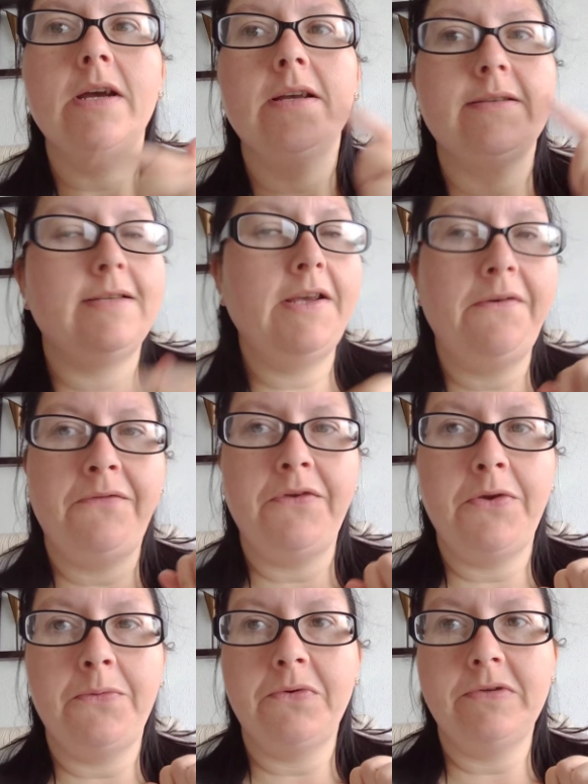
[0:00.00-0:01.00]
See if
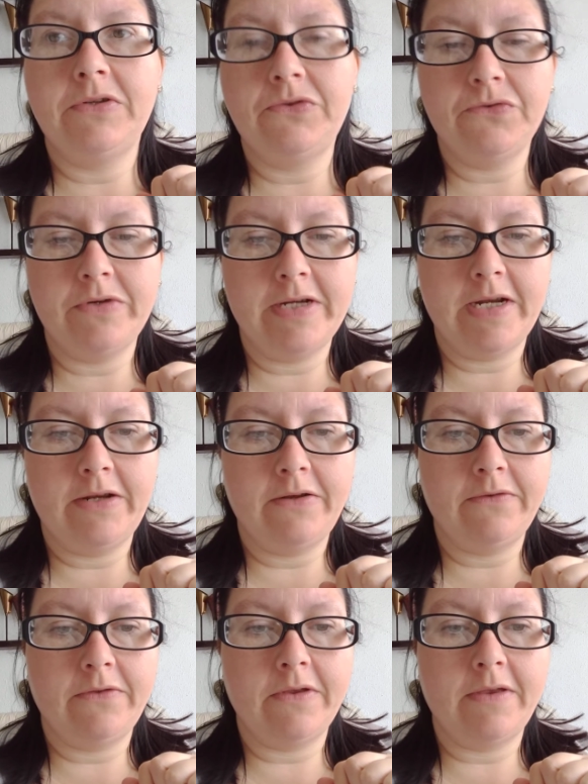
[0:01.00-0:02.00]
you want to join any
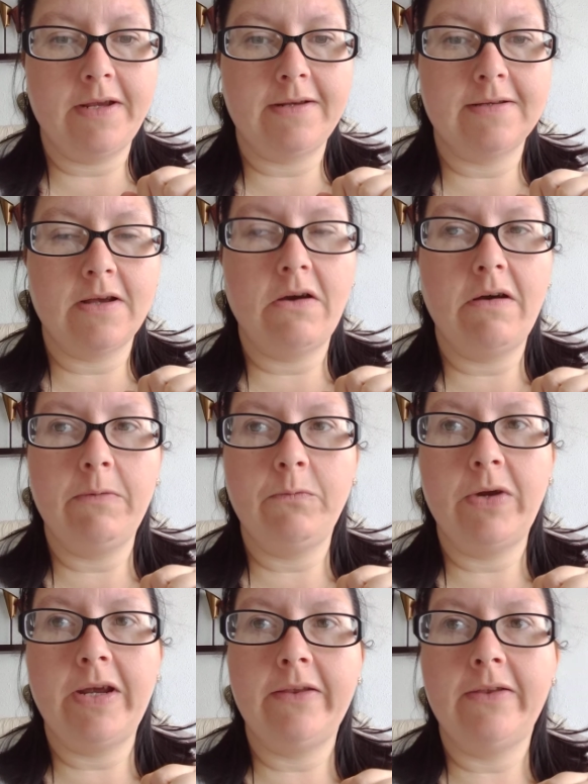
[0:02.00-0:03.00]
of the things that I'm
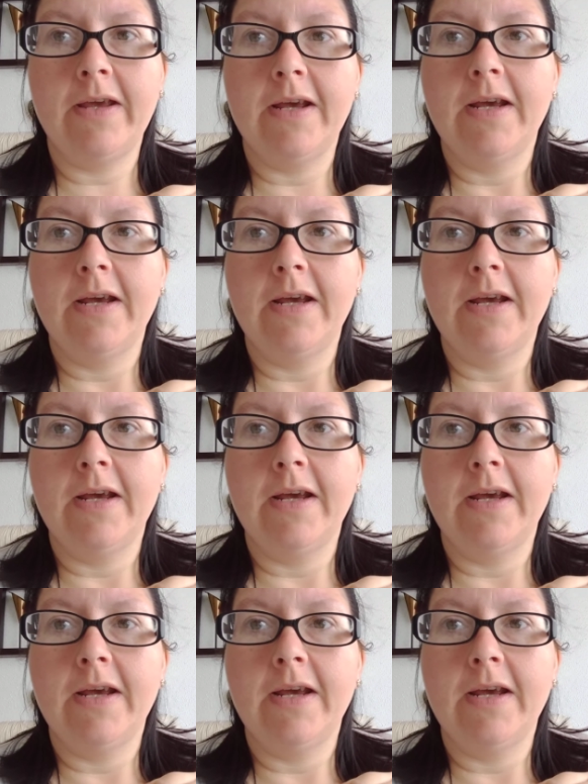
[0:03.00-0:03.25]
with.